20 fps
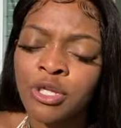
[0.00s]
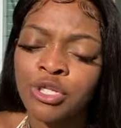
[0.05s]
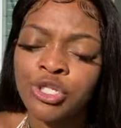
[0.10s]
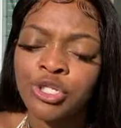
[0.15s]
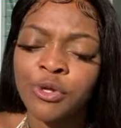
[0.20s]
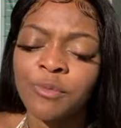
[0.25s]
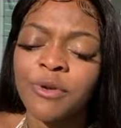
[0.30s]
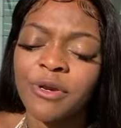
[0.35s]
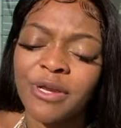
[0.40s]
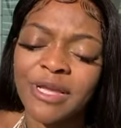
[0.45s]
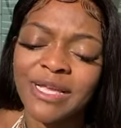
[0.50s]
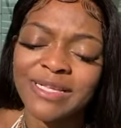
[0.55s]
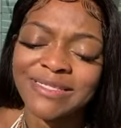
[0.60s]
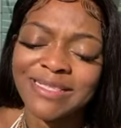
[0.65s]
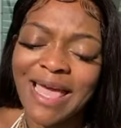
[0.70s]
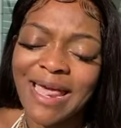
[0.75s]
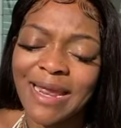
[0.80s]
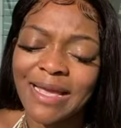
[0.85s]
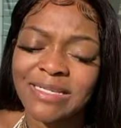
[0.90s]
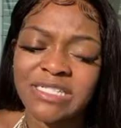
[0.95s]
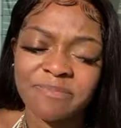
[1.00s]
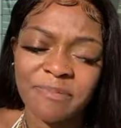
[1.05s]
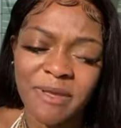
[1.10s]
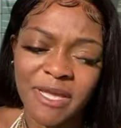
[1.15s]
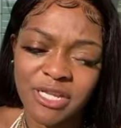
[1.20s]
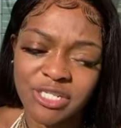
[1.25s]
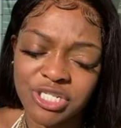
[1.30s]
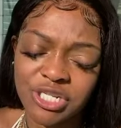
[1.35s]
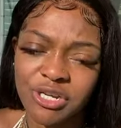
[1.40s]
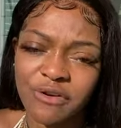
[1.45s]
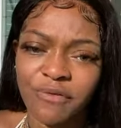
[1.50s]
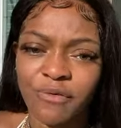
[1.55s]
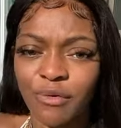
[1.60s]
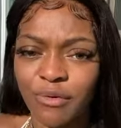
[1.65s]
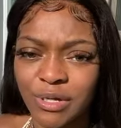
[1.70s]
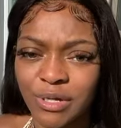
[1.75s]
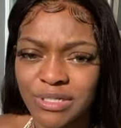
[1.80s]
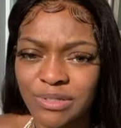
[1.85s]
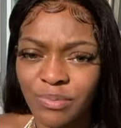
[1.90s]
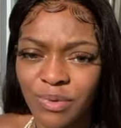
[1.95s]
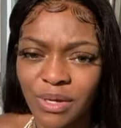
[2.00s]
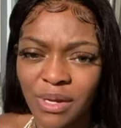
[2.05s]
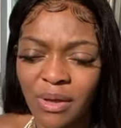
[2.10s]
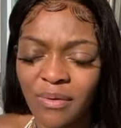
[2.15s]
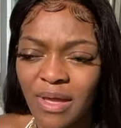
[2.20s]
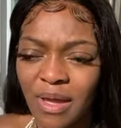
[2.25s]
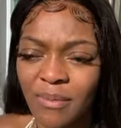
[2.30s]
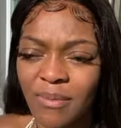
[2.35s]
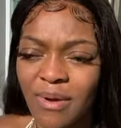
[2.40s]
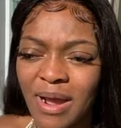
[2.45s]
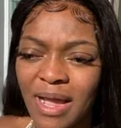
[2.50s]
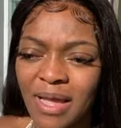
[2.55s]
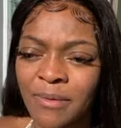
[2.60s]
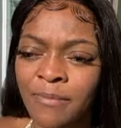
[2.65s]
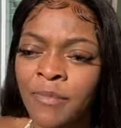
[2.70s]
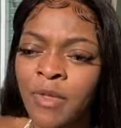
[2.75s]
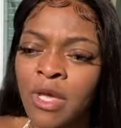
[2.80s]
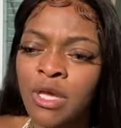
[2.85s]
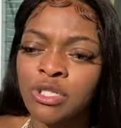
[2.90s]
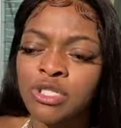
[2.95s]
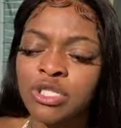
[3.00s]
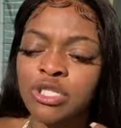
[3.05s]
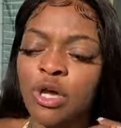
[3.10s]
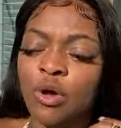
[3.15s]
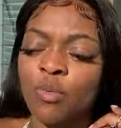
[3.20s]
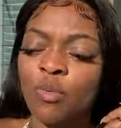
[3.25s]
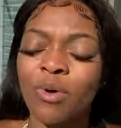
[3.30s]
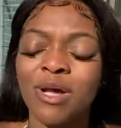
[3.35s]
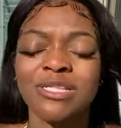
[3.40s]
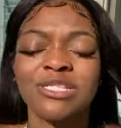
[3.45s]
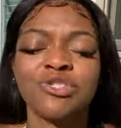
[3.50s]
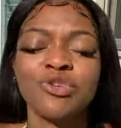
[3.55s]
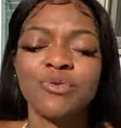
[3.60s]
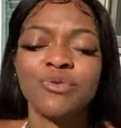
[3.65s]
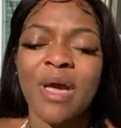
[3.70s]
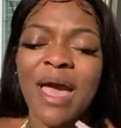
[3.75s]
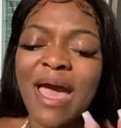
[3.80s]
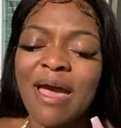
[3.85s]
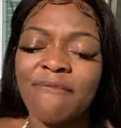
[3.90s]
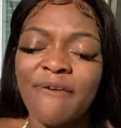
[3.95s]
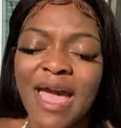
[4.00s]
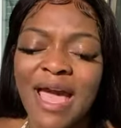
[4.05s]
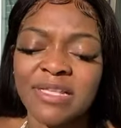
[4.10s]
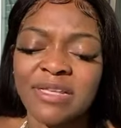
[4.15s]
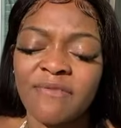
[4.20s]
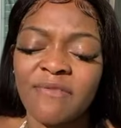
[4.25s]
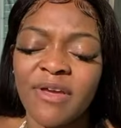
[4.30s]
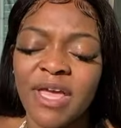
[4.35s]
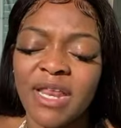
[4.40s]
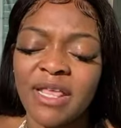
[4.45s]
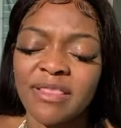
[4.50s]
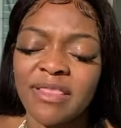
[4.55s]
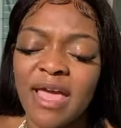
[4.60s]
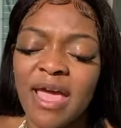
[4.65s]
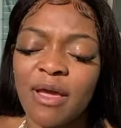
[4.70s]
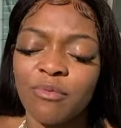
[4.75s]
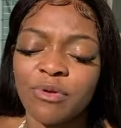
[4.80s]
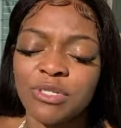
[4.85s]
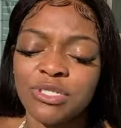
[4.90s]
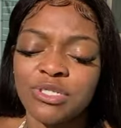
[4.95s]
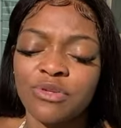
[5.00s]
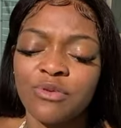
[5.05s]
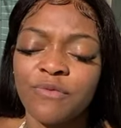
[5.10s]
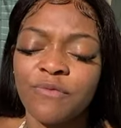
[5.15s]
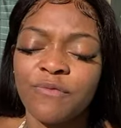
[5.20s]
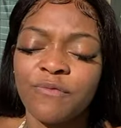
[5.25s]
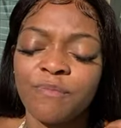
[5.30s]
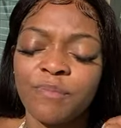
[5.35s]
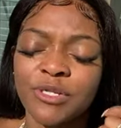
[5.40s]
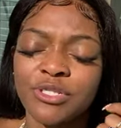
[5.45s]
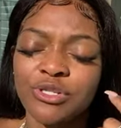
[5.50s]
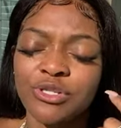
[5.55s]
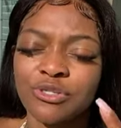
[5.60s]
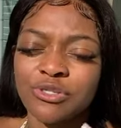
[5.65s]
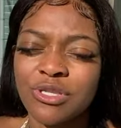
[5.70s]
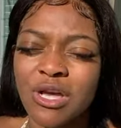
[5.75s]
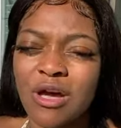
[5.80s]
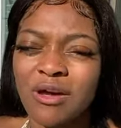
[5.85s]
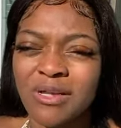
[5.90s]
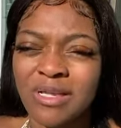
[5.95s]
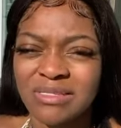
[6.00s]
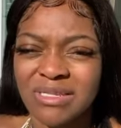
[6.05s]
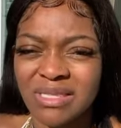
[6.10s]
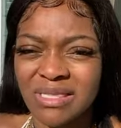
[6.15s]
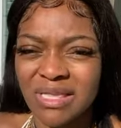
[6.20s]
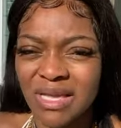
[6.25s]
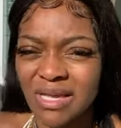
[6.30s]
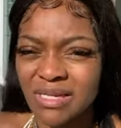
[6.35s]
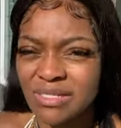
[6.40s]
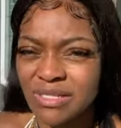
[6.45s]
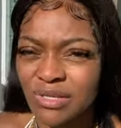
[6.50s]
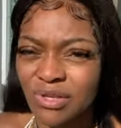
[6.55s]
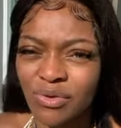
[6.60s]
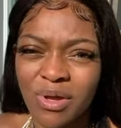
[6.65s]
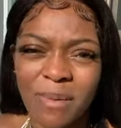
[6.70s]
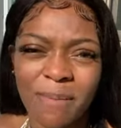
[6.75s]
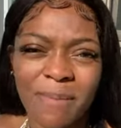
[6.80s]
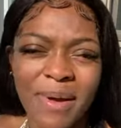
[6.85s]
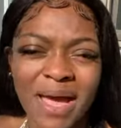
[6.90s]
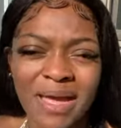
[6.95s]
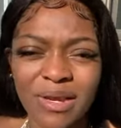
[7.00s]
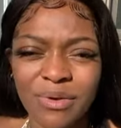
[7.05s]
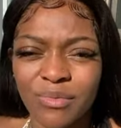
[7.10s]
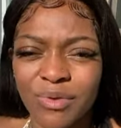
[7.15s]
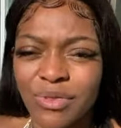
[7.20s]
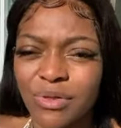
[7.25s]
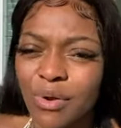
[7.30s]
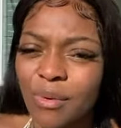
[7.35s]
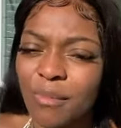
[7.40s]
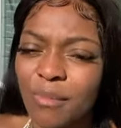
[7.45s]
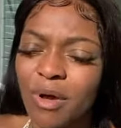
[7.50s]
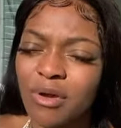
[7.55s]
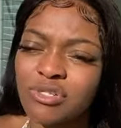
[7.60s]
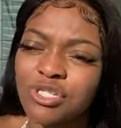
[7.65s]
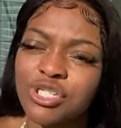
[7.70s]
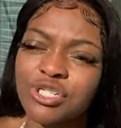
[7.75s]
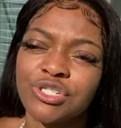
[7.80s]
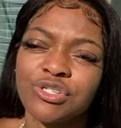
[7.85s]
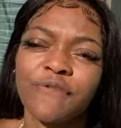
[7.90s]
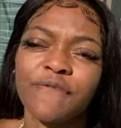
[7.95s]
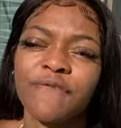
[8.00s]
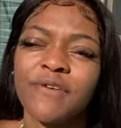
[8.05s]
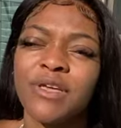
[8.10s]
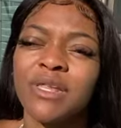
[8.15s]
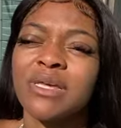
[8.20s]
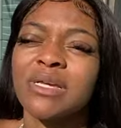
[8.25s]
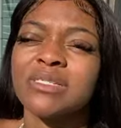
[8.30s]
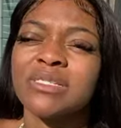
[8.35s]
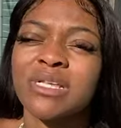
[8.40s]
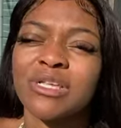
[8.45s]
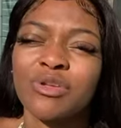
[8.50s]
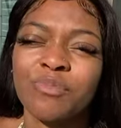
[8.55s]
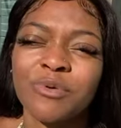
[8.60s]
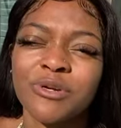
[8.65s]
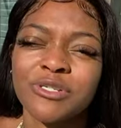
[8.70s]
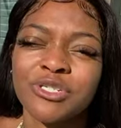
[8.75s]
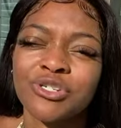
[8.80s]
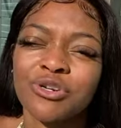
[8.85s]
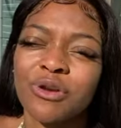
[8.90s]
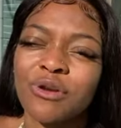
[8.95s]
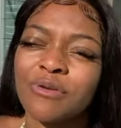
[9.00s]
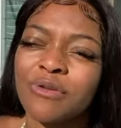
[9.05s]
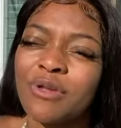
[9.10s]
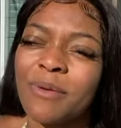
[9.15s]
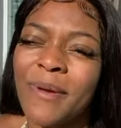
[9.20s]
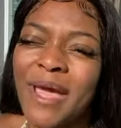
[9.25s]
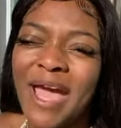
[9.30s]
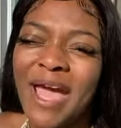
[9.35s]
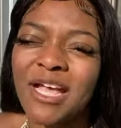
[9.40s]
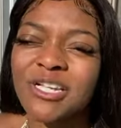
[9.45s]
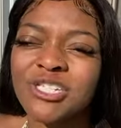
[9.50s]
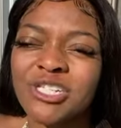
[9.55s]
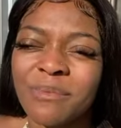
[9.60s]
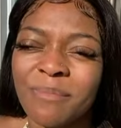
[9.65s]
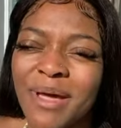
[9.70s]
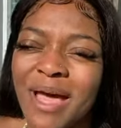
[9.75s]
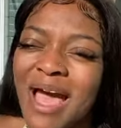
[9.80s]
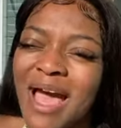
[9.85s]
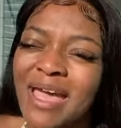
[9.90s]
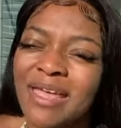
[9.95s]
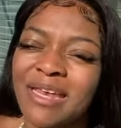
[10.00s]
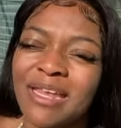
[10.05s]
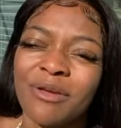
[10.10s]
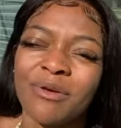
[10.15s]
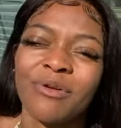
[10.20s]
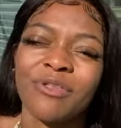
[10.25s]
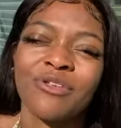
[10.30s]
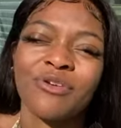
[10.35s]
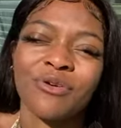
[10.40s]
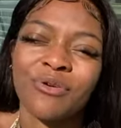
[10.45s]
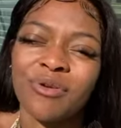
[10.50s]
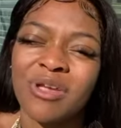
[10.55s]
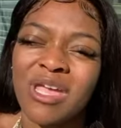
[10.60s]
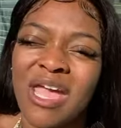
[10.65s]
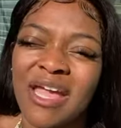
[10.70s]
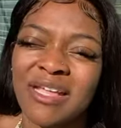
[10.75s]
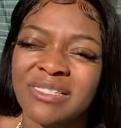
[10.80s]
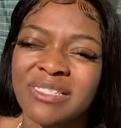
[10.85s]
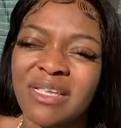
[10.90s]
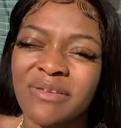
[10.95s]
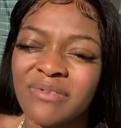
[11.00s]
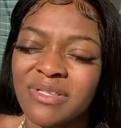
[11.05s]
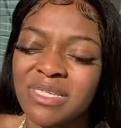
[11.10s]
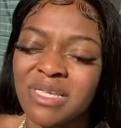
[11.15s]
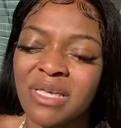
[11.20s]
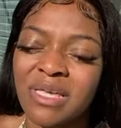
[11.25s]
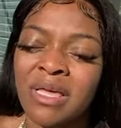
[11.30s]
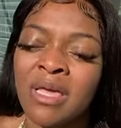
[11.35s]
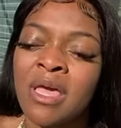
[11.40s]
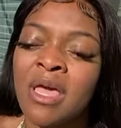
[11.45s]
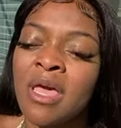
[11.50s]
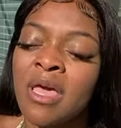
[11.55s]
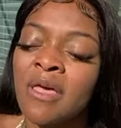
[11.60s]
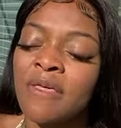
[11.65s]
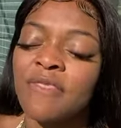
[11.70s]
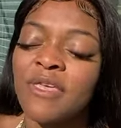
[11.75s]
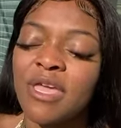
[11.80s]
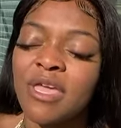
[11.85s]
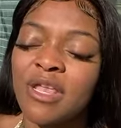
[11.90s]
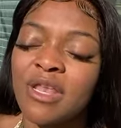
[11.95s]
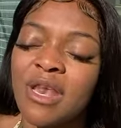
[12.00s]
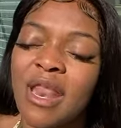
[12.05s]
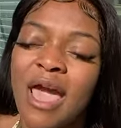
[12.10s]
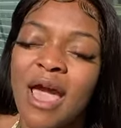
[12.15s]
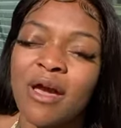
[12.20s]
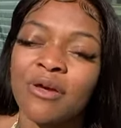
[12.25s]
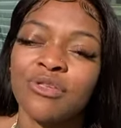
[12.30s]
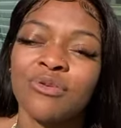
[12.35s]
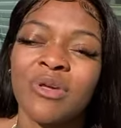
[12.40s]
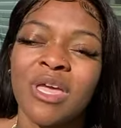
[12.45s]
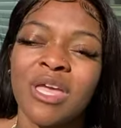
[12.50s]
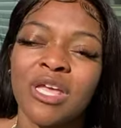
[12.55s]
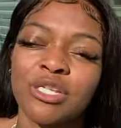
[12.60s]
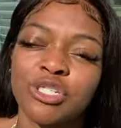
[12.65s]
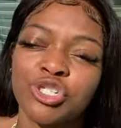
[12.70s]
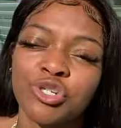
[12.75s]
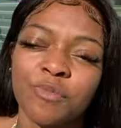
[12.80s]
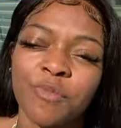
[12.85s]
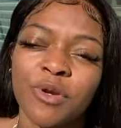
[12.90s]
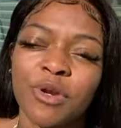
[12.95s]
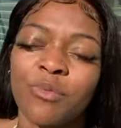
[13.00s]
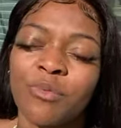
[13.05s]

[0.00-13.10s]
Jupiter is that expansion, of course. We know that, right? So once you have activated that, once you've put your thought into things and you combine it with your emotions, your feelings, and you put your passion behind it and your creativity, then now you get Jupiter,